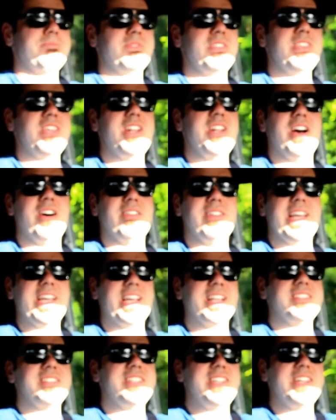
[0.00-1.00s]
you know,
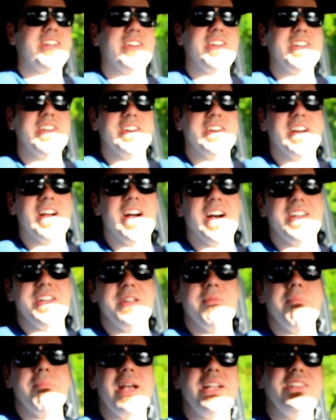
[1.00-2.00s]
like interior
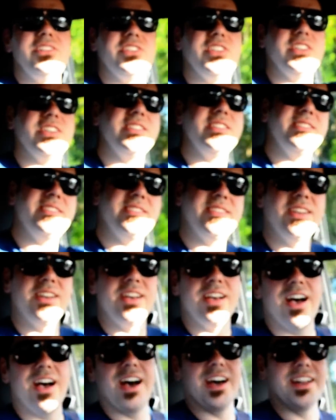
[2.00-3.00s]
dimensions,
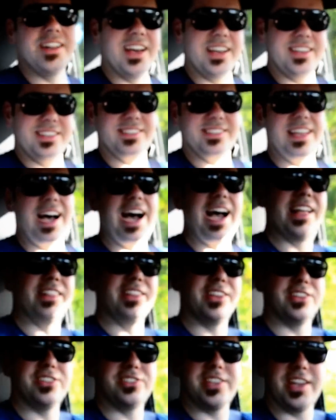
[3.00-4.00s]
nice
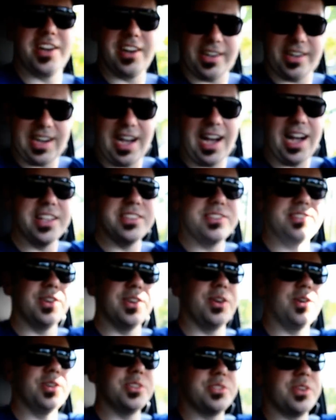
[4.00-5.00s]
stylish center
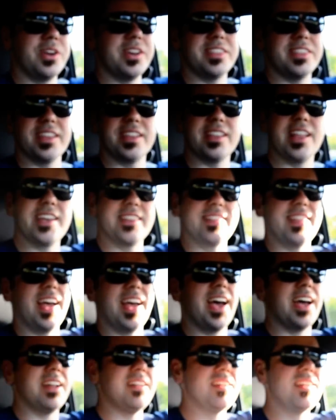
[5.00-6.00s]
consoles or anything like
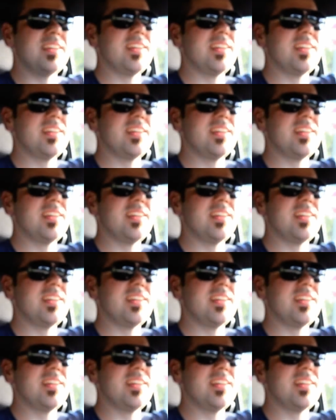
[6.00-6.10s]
that.